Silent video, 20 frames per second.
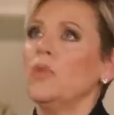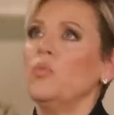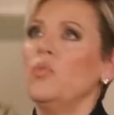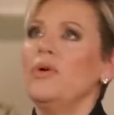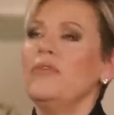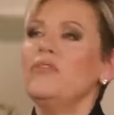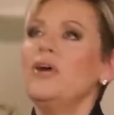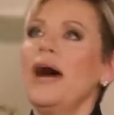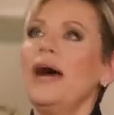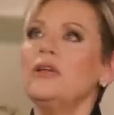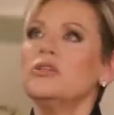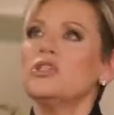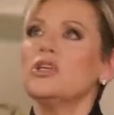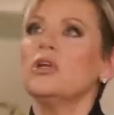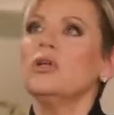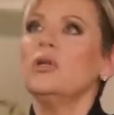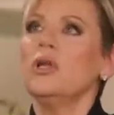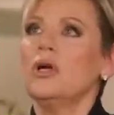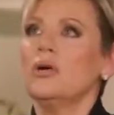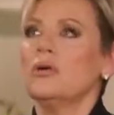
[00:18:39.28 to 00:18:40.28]
We've got
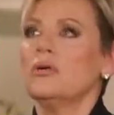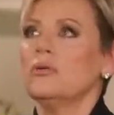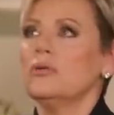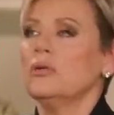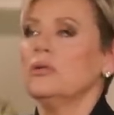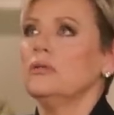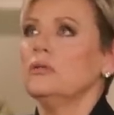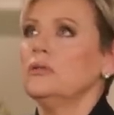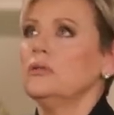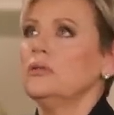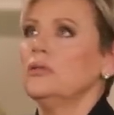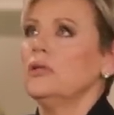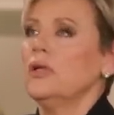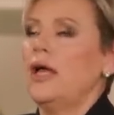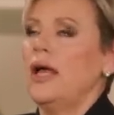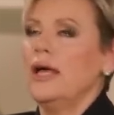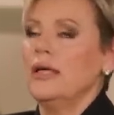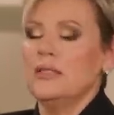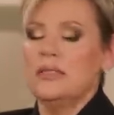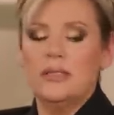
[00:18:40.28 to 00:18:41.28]
to learn,
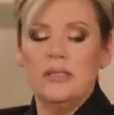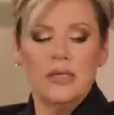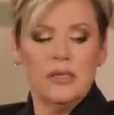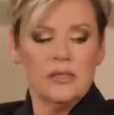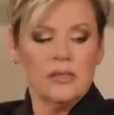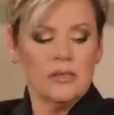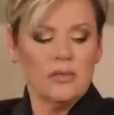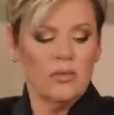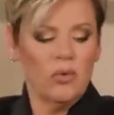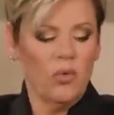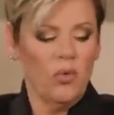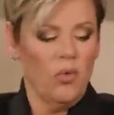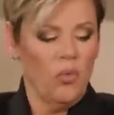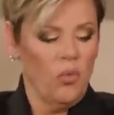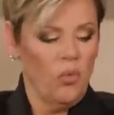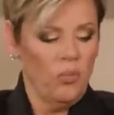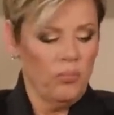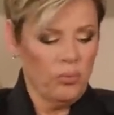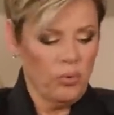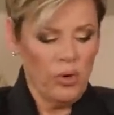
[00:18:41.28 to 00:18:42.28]
as this
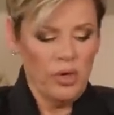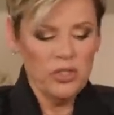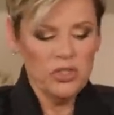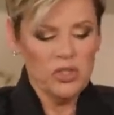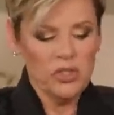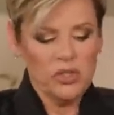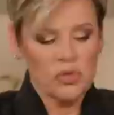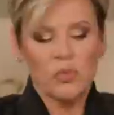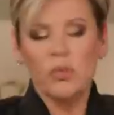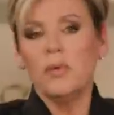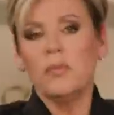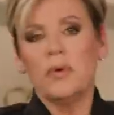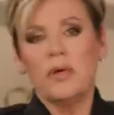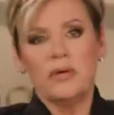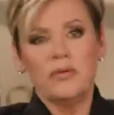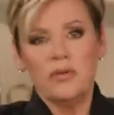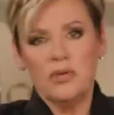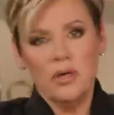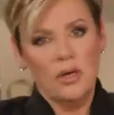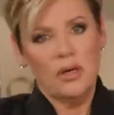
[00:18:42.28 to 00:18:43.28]
precious woman
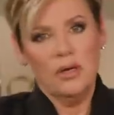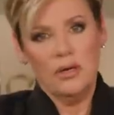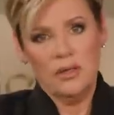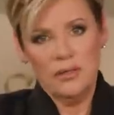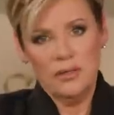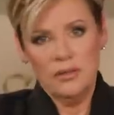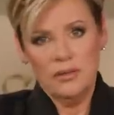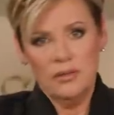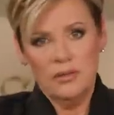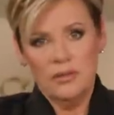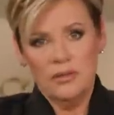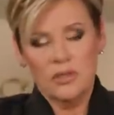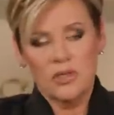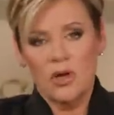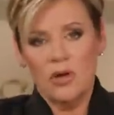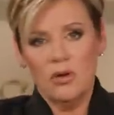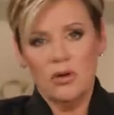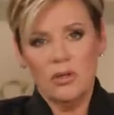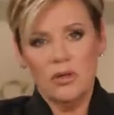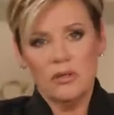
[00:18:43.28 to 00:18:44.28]
of God
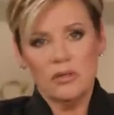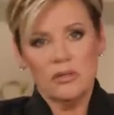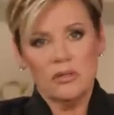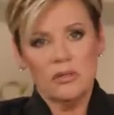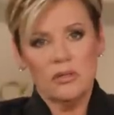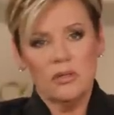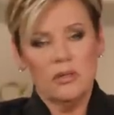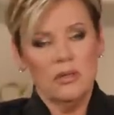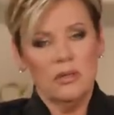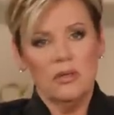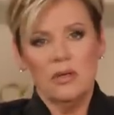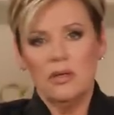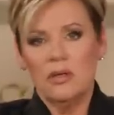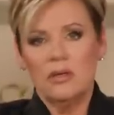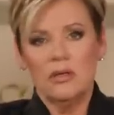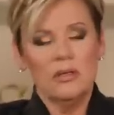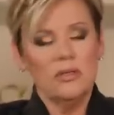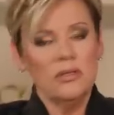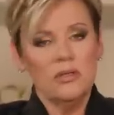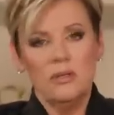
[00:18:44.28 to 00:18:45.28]
taught us,
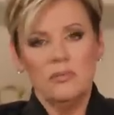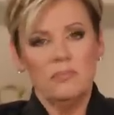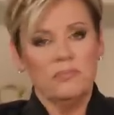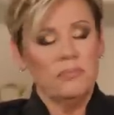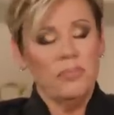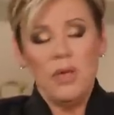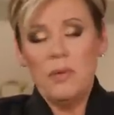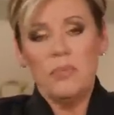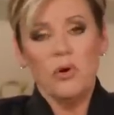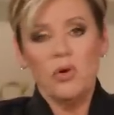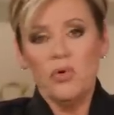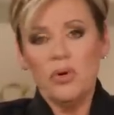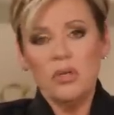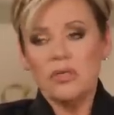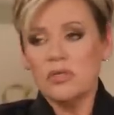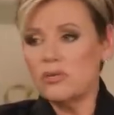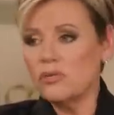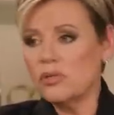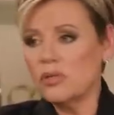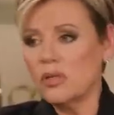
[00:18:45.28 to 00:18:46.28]
people quit
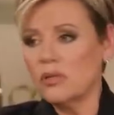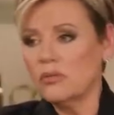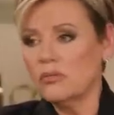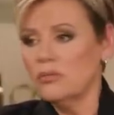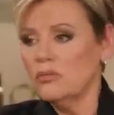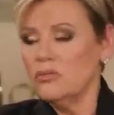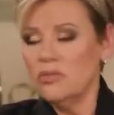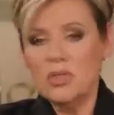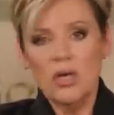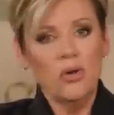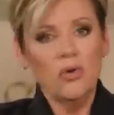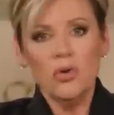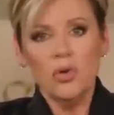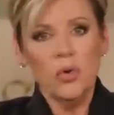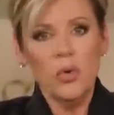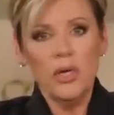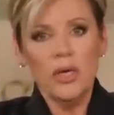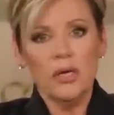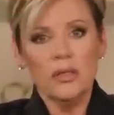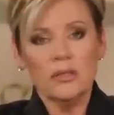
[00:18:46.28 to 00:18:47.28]
too soon. Don't
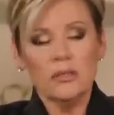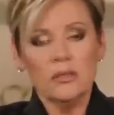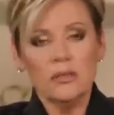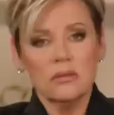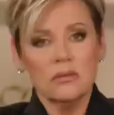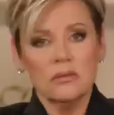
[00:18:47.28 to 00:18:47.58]
quit.